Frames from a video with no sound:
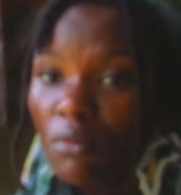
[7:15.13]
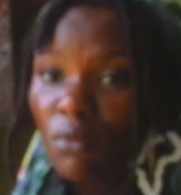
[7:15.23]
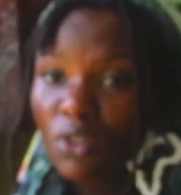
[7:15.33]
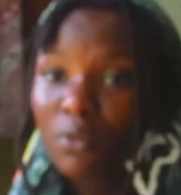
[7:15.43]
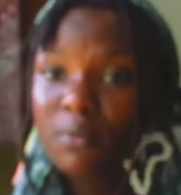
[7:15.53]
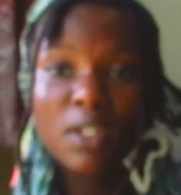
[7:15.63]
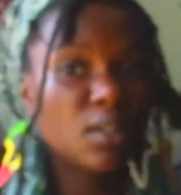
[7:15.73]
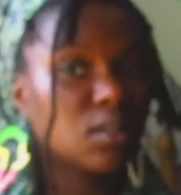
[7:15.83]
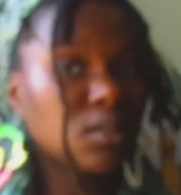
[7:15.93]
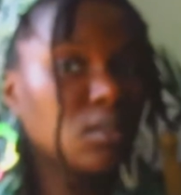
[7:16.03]
What do you
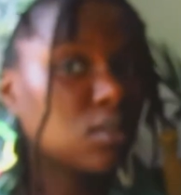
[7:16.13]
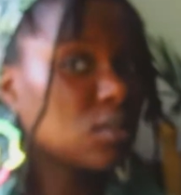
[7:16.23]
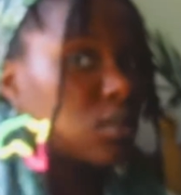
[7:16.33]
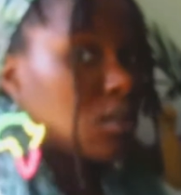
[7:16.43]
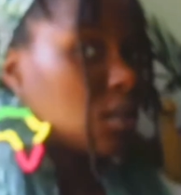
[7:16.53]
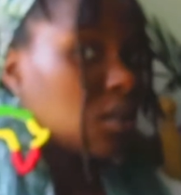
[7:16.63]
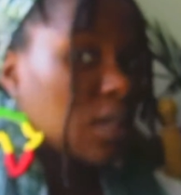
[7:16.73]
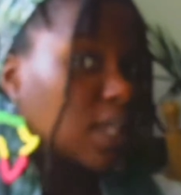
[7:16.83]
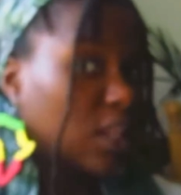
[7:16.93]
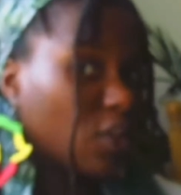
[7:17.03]
mean?
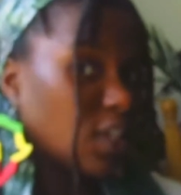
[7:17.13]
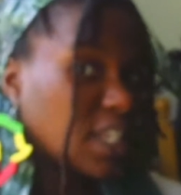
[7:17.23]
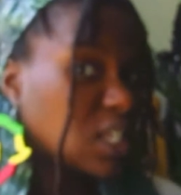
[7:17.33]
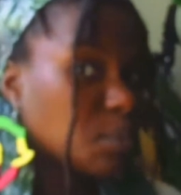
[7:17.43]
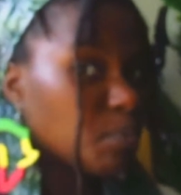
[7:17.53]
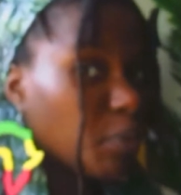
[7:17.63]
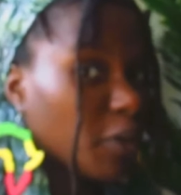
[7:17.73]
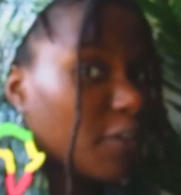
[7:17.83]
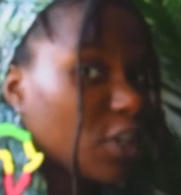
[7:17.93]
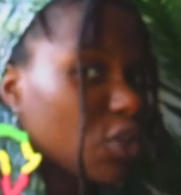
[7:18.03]
And look, it's
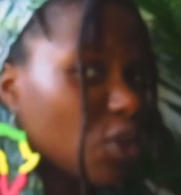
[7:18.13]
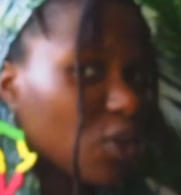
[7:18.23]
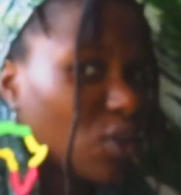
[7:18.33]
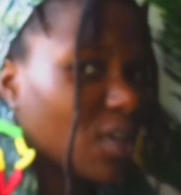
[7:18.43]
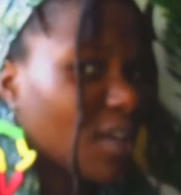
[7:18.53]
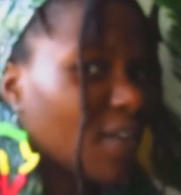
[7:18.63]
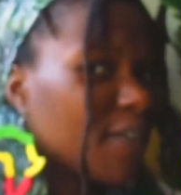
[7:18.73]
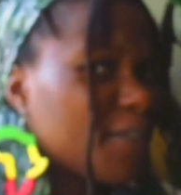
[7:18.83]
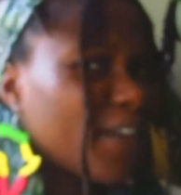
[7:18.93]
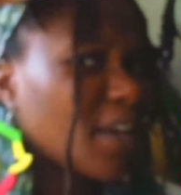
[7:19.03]
perfect. You know,
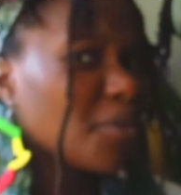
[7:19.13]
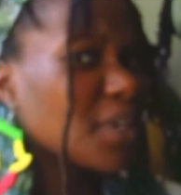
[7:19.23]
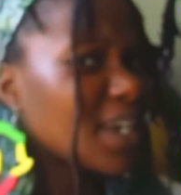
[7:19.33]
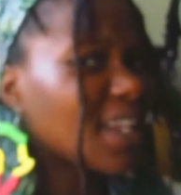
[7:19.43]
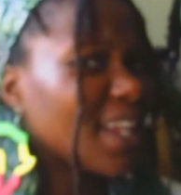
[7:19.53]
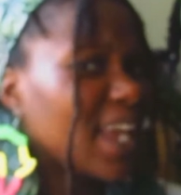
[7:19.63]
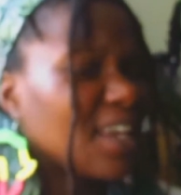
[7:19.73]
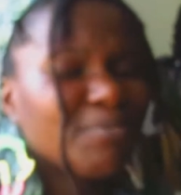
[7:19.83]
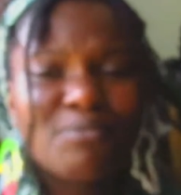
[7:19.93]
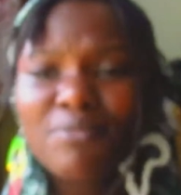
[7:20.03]
very
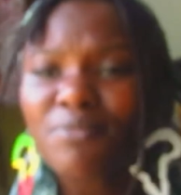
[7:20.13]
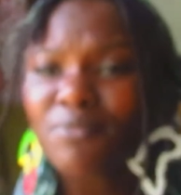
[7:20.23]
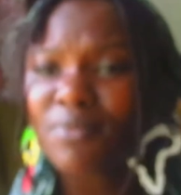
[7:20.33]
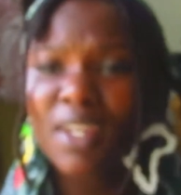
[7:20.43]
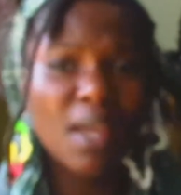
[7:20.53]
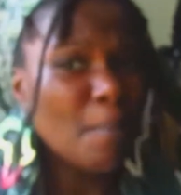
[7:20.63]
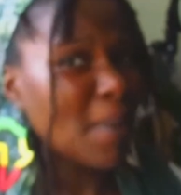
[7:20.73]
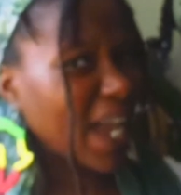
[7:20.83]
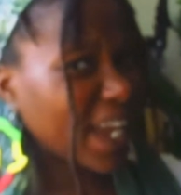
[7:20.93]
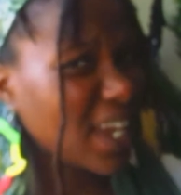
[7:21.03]
late.
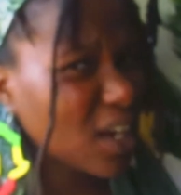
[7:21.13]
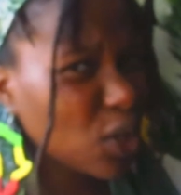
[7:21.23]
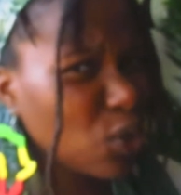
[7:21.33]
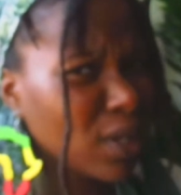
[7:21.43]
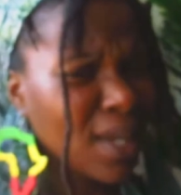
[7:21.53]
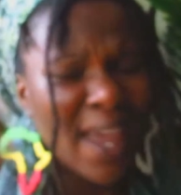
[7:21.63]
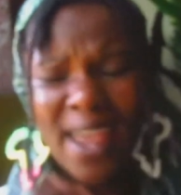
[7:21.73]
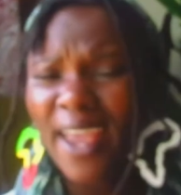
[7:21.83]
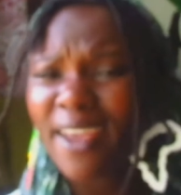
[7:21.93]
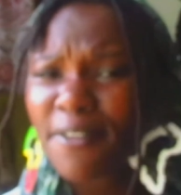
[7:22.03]
My hair look
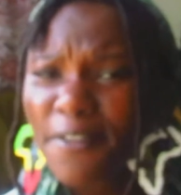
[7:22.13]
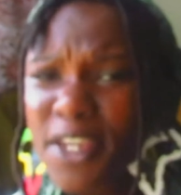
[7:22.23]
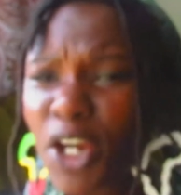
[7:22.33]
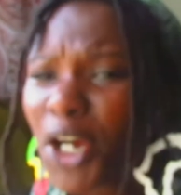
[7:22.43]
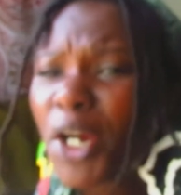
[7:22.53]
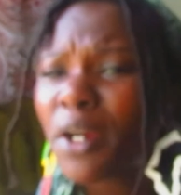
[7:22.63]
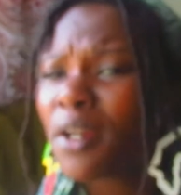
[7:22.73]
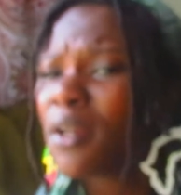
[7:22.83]
heavier.